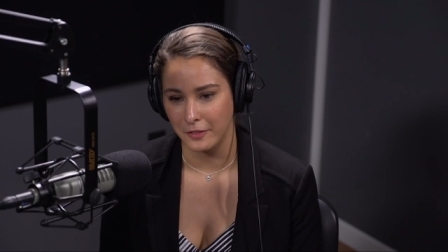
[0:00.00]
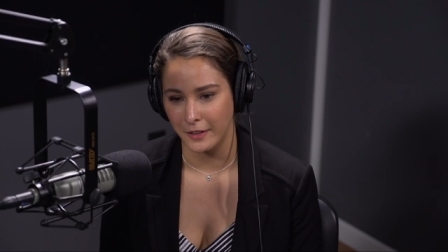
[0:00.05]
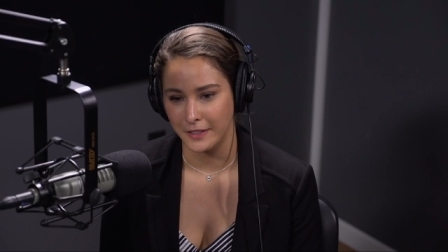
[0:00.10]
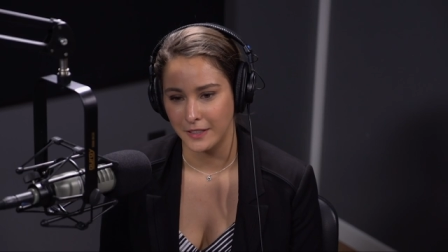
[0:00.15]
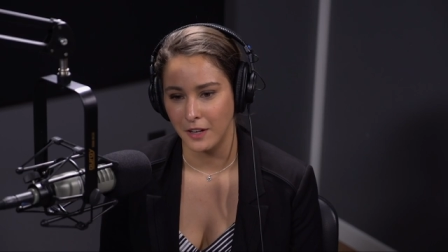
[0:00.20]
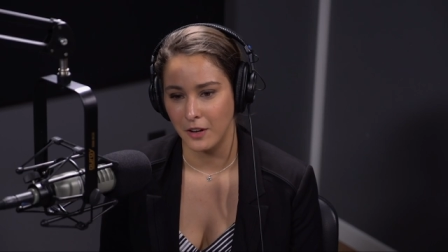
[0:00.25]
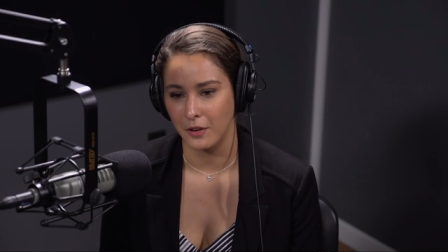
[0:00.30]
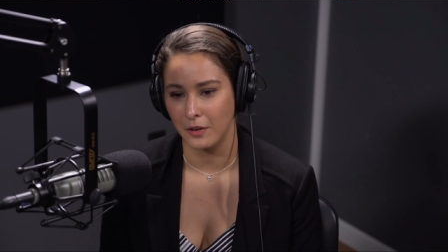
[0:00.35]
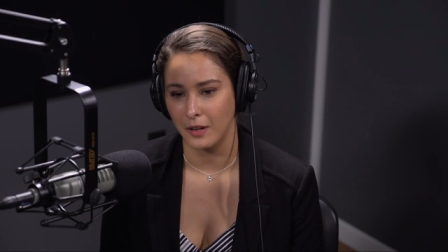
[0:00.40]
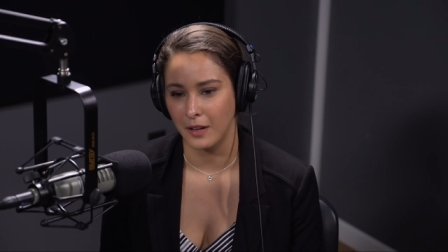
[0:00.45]
I
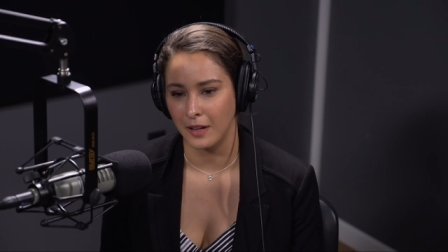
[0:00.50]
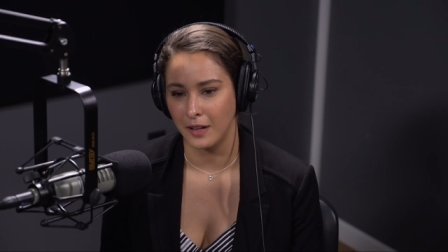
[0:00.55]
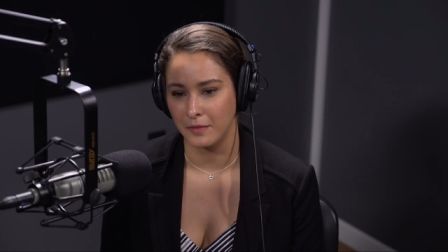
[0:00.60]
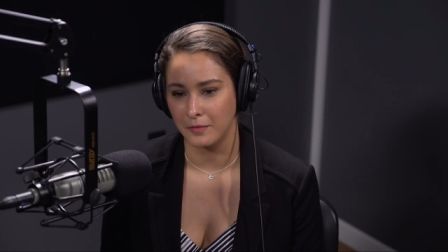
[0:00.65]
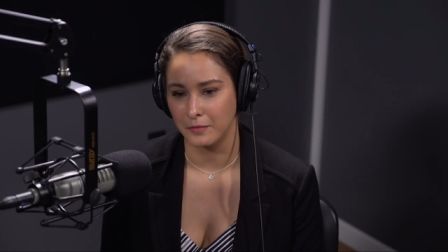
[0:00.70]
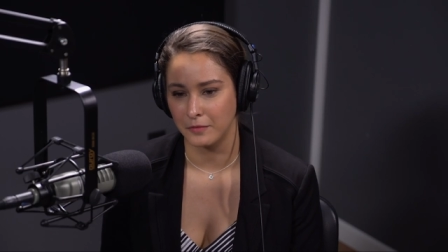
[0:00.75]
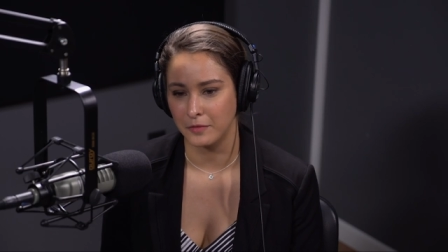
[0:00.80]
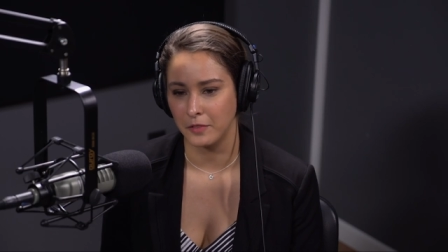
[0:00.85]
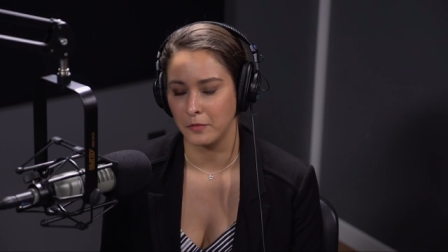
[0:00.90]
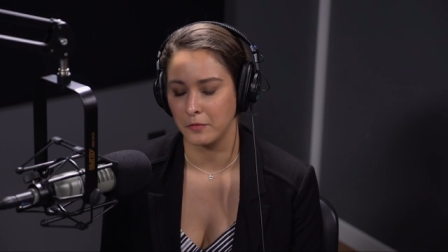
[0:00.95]

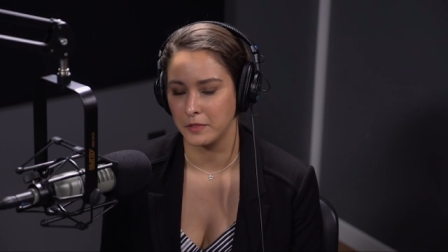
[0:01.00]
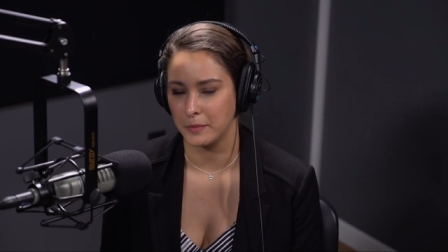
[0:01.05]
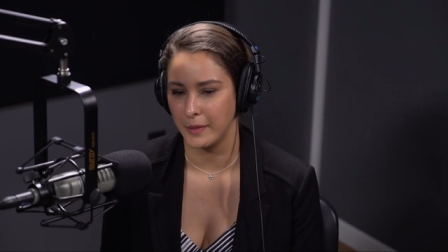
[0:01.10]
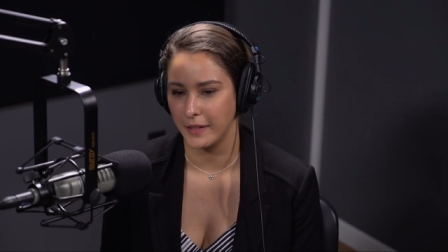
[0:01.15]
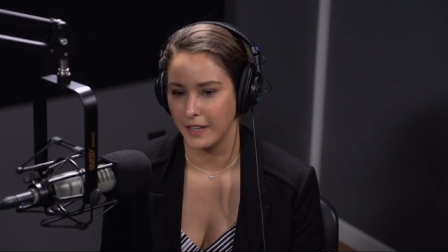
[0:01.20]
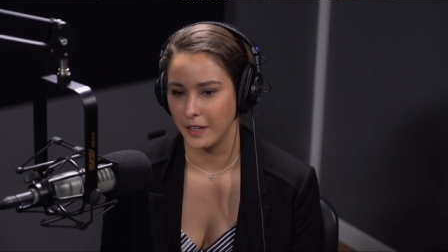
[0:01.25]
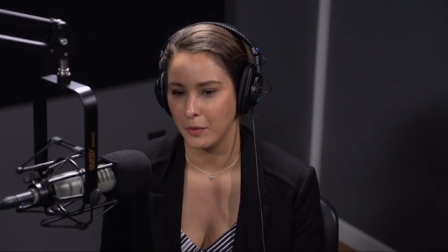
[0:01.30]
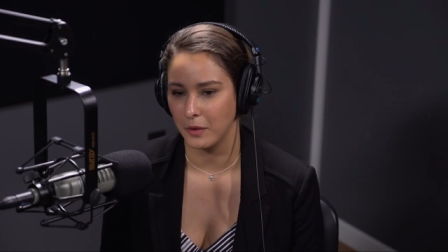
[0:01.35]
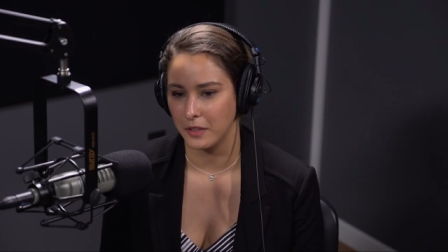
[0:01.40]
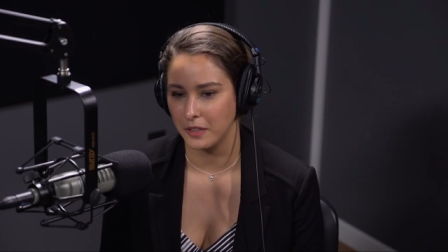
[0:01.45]
know from
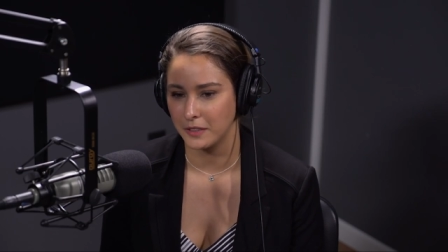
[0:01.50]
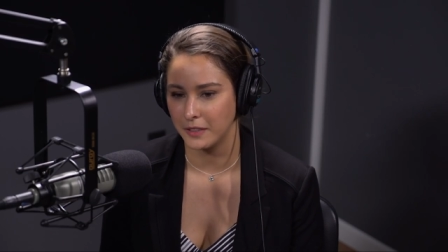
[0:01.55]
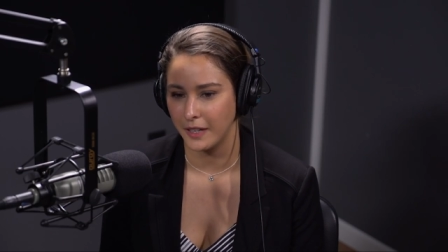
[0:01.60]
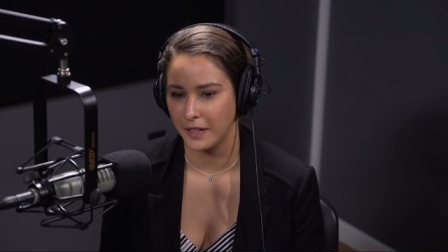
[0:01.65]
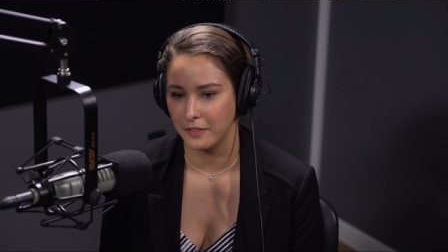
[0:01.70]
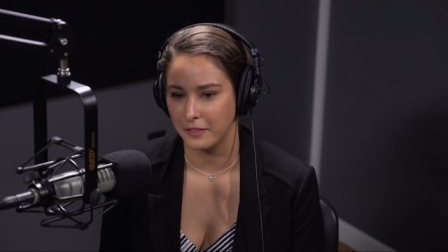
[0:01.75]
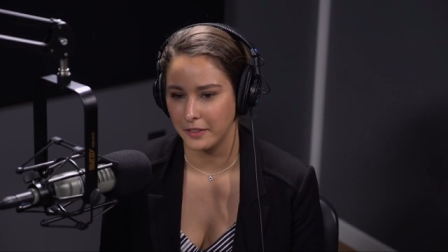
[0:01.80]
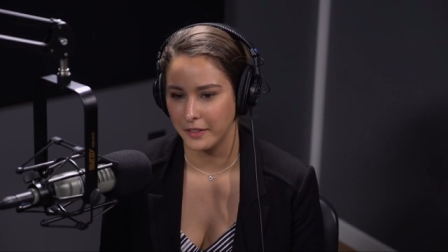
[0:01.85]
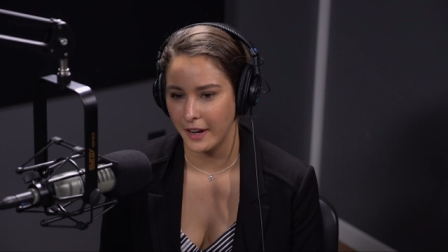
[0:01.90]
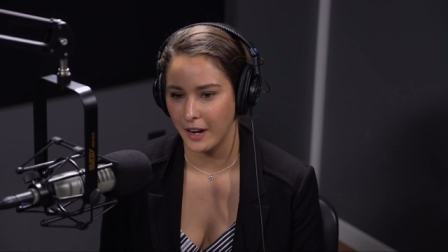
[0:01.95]
speaking with a
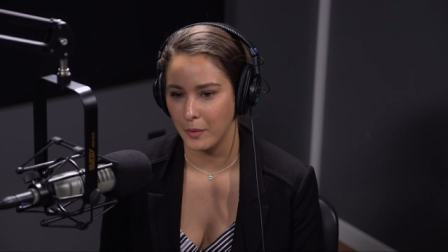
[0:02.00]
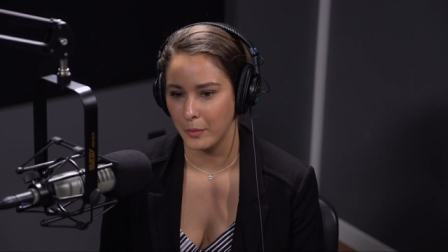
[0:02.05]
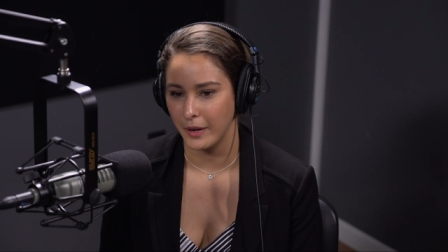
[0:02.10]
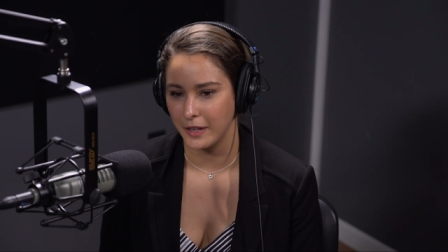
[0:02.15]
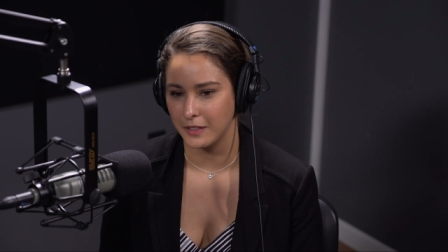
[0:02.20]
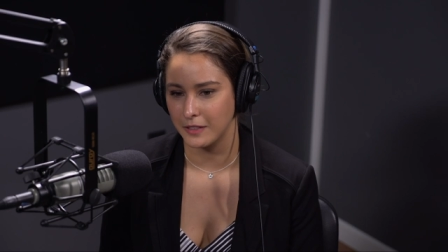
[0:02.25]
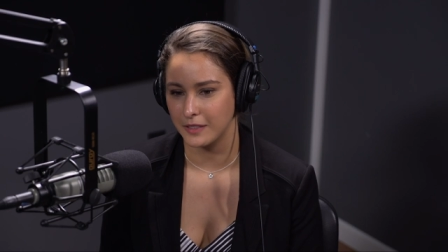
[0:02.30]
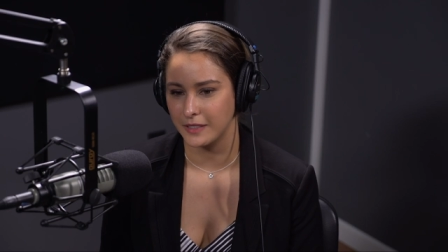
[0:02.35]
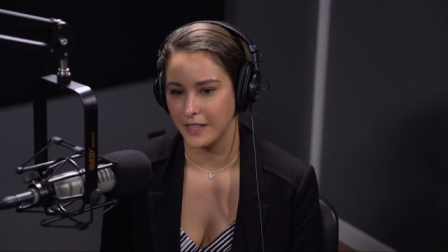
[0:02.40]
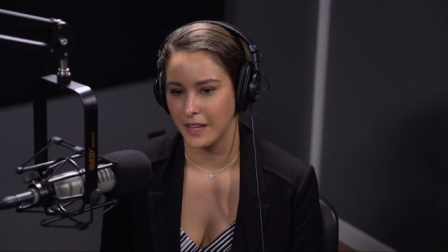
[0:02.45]
lot of the
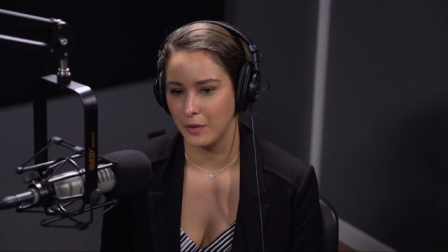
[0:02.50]
chiropractors